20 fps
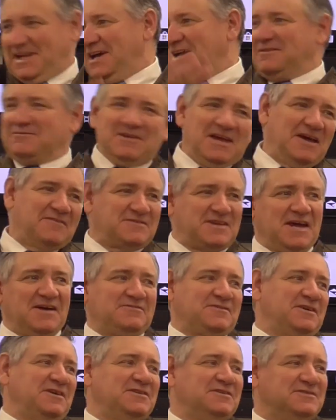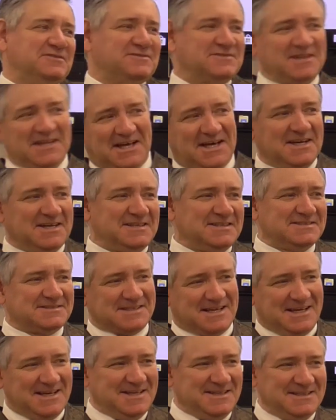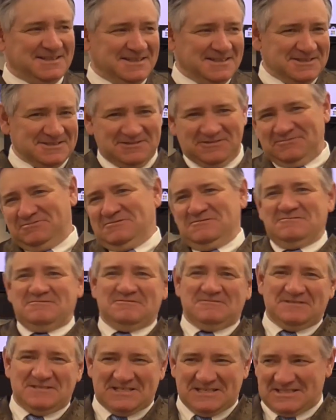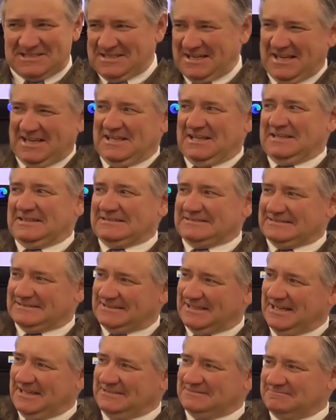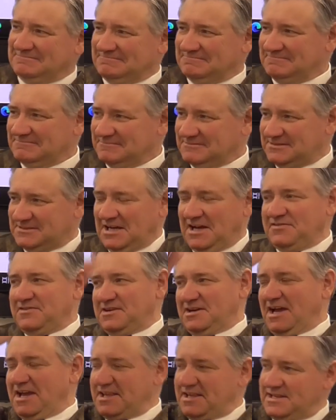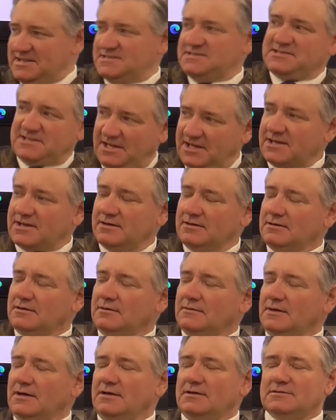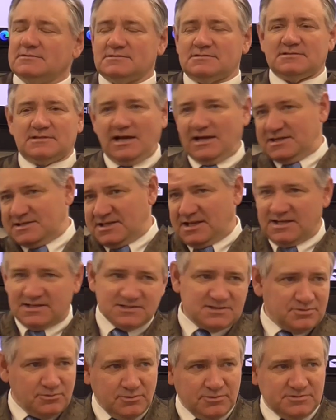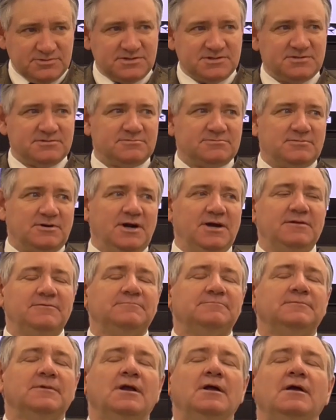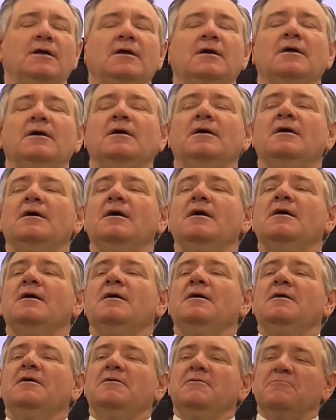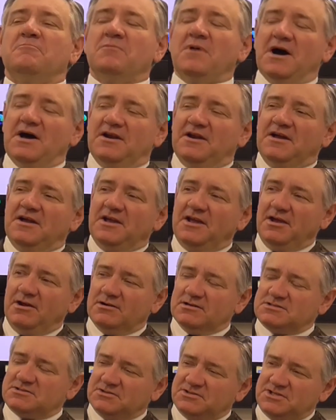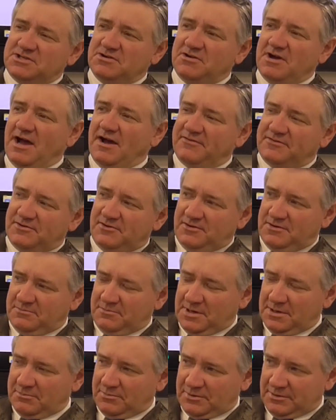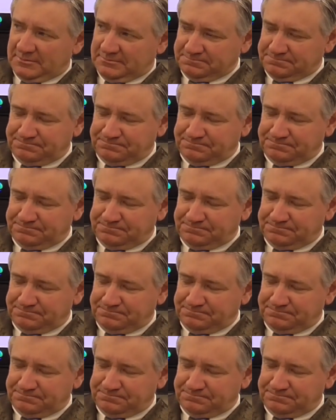down, we have to have curved lines, okay? Ooh, it's exciting, right? It's not the Nike stick. It's the Nike swoosh, right? But here's what you have to remember.